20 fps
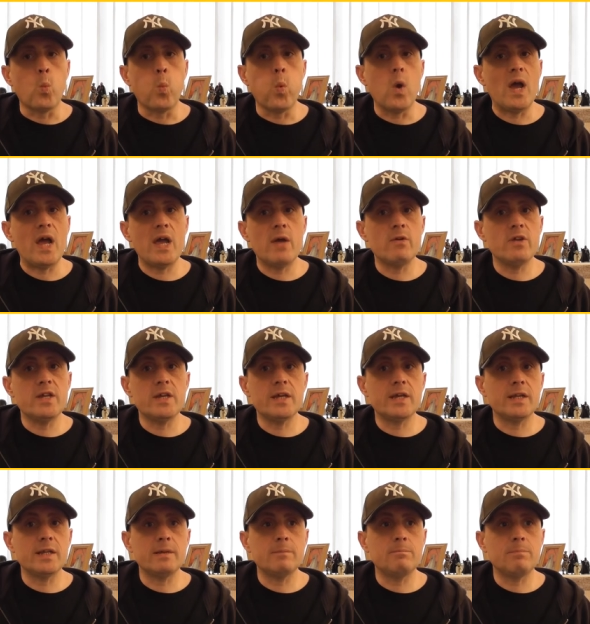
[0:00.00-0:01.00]
where are you
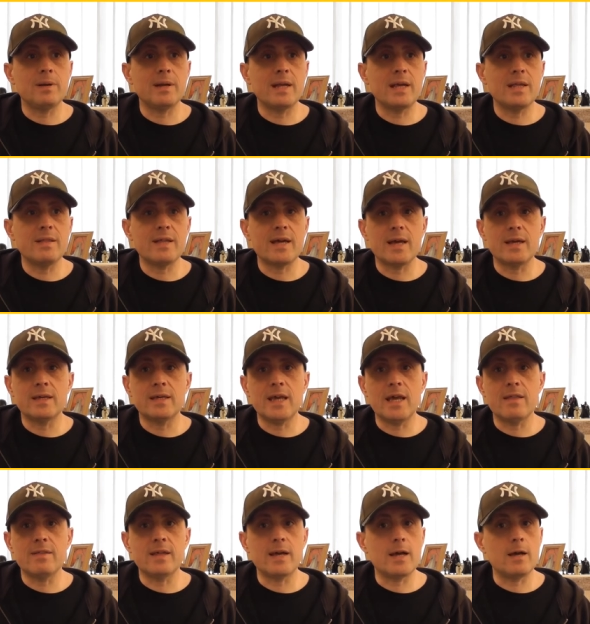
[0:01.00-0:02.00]
going to play that,
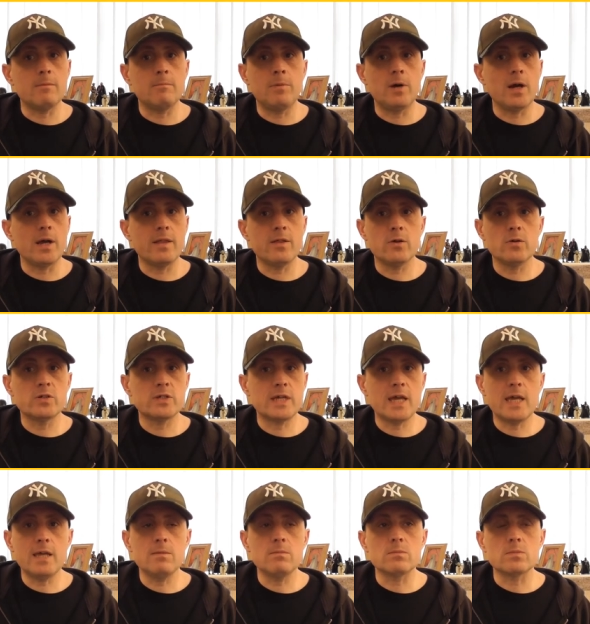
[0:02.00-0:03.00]
get that, buy those
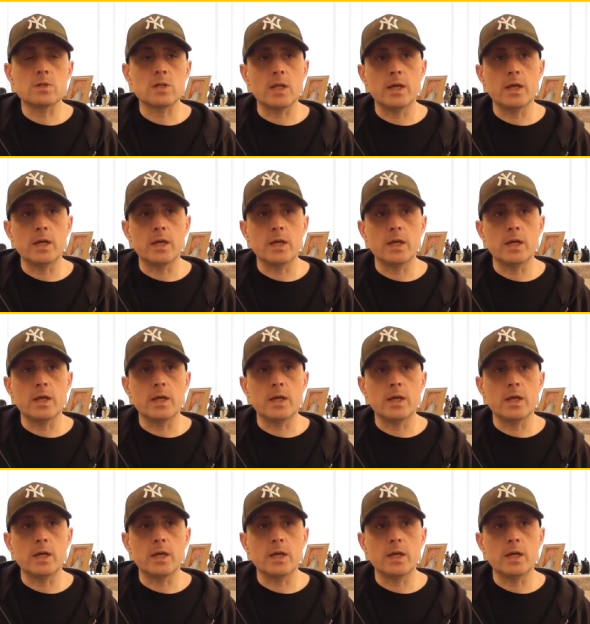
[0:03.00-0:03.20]
games?